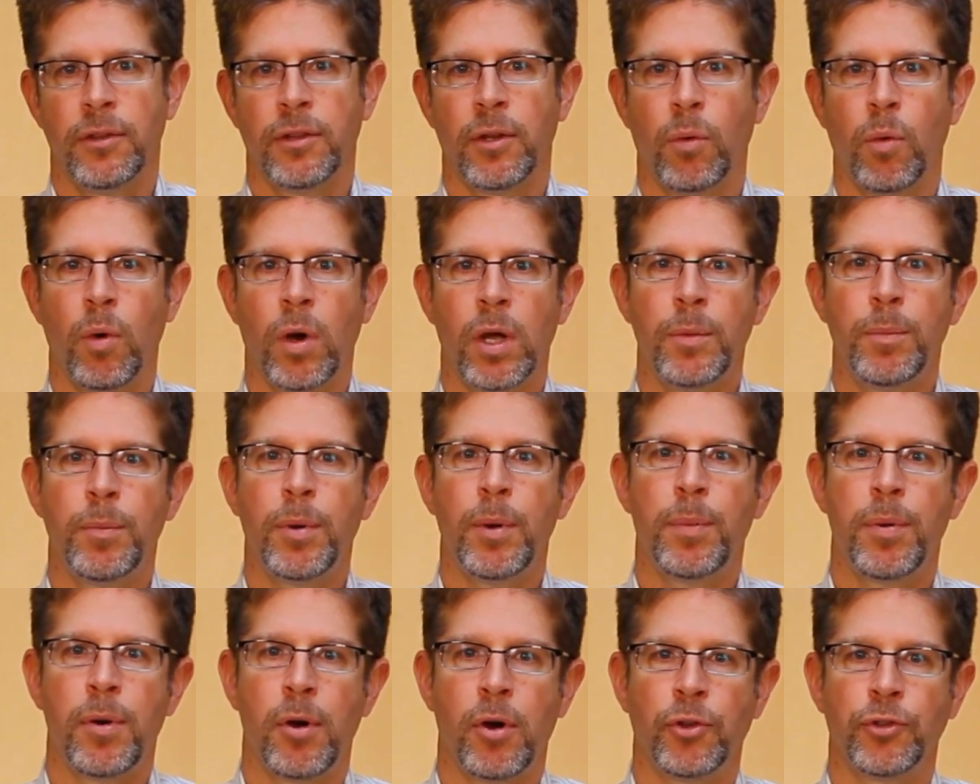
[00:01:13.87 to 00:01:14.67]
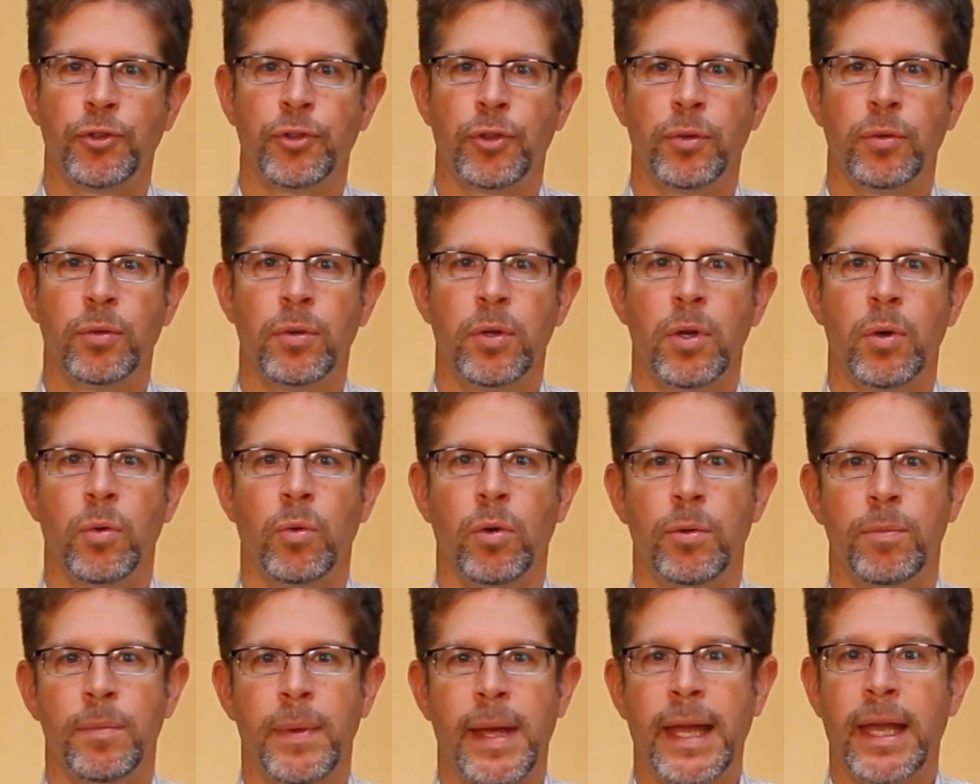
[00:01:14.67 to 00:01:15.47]
The one proposal
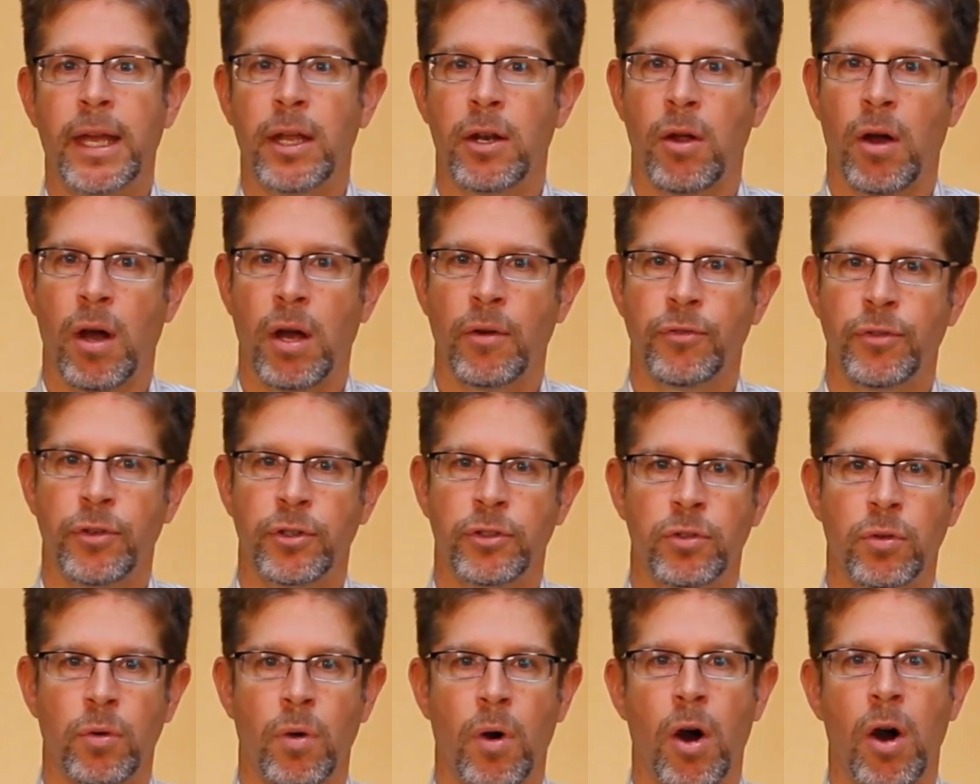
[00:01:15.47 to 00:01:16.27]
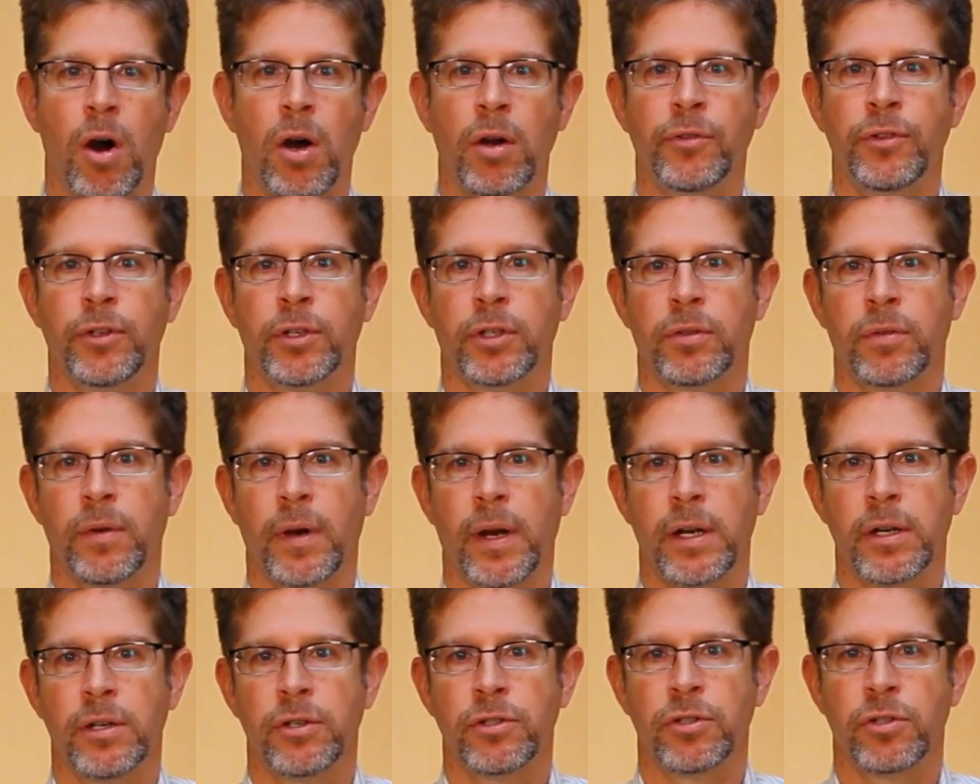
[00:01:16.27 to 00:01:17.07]
would make an offer to all of your
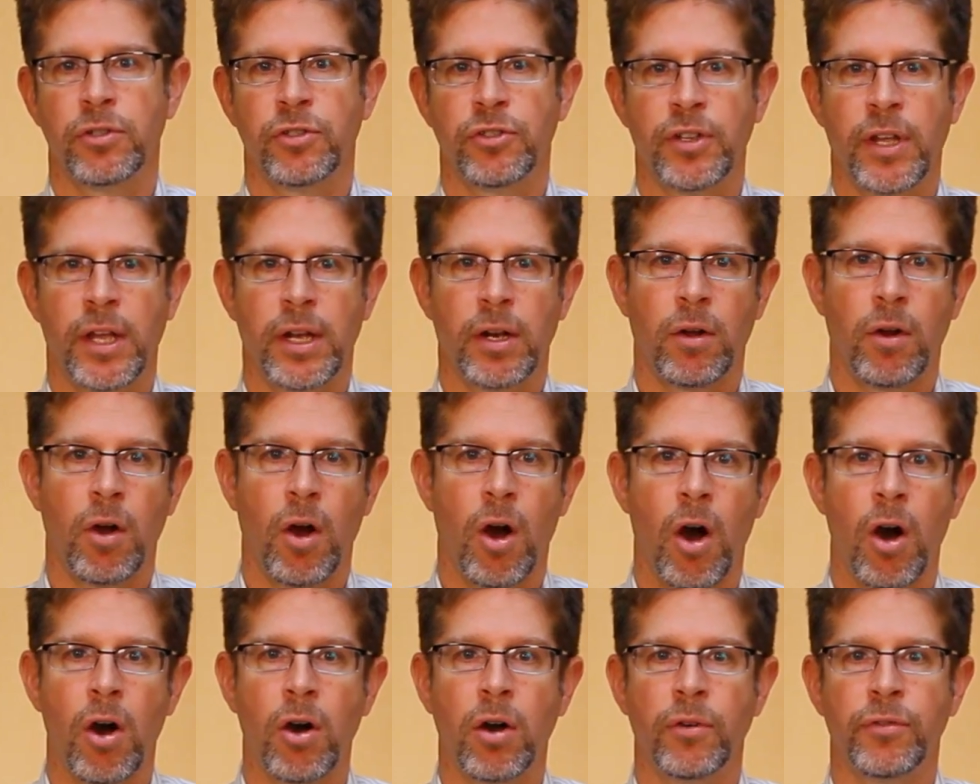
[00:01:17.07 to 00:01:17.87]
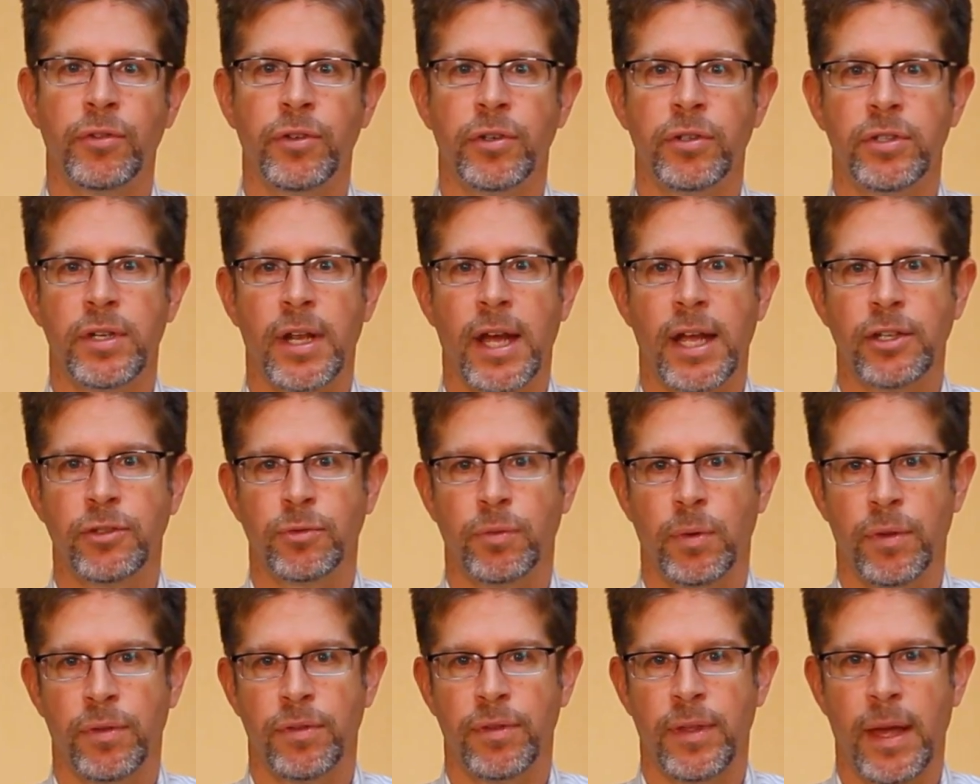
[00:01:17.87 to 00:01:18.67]
creditors to settle all of your
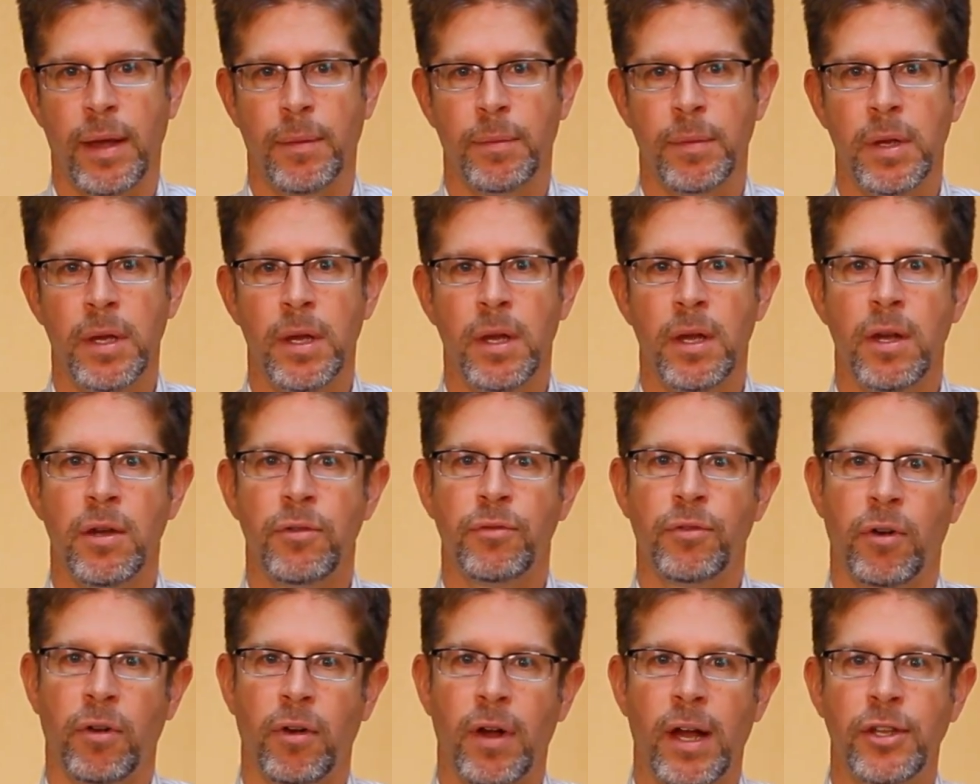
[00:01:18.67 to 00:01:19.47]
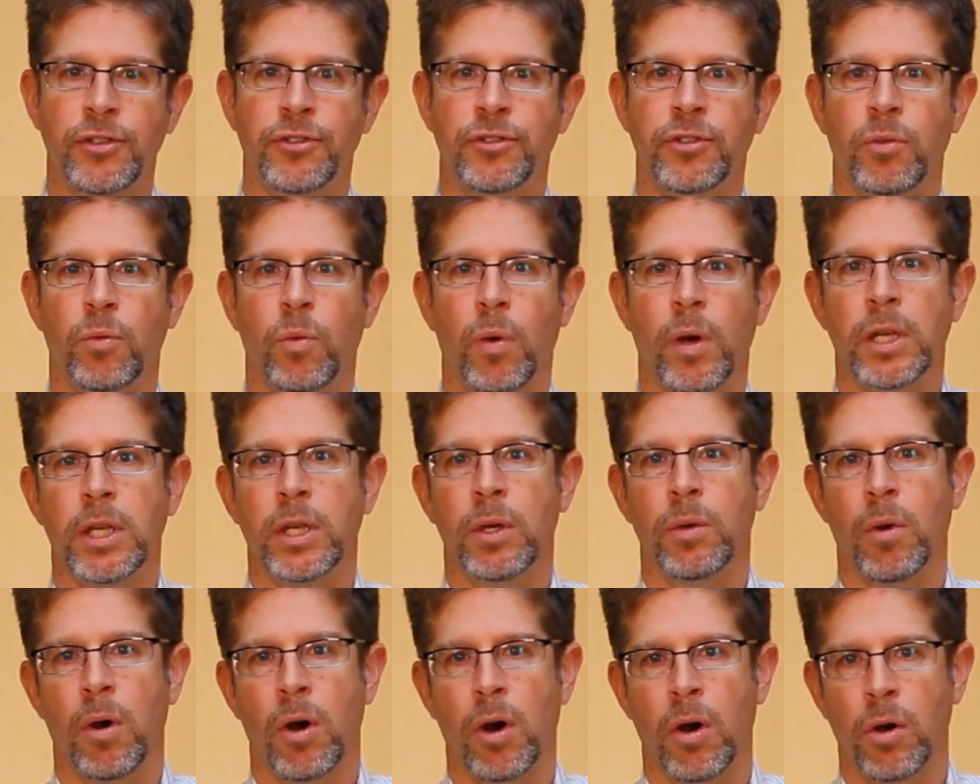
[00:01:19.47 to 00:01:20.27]
debts with them for less than what
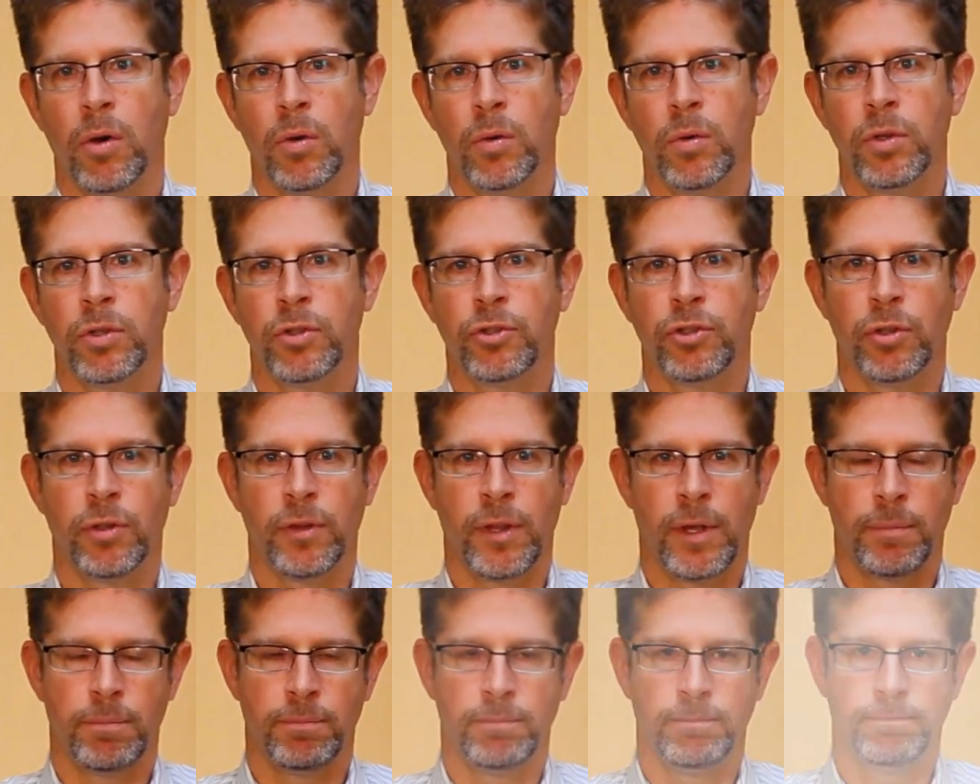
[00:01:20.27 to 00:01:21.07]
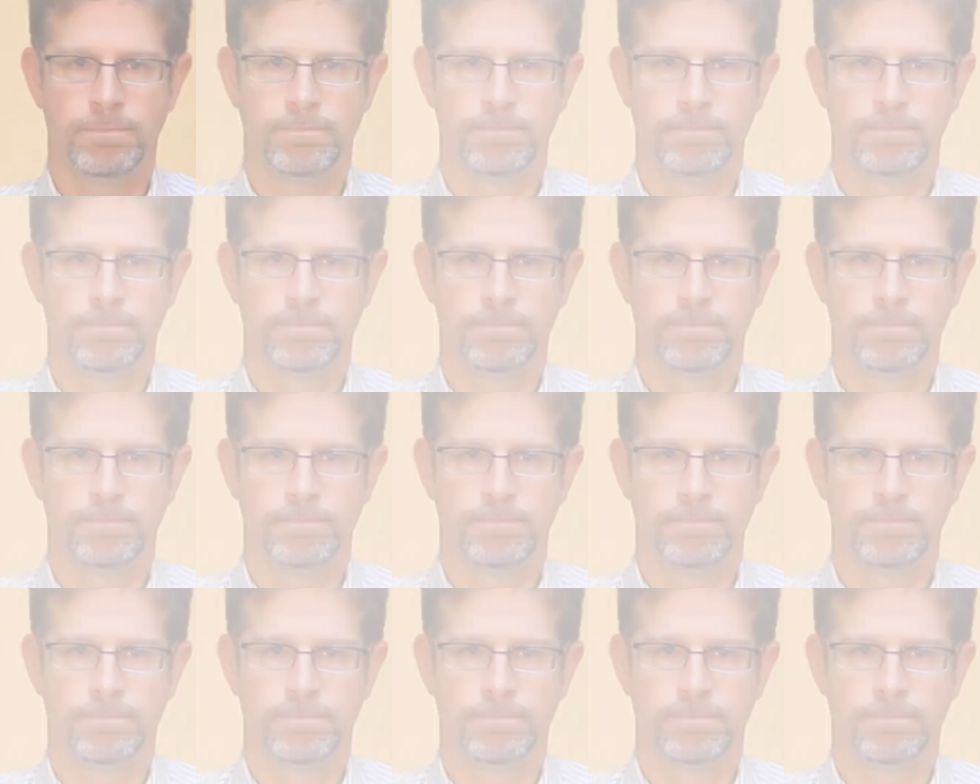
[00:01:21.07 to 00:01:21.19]
you owe to them.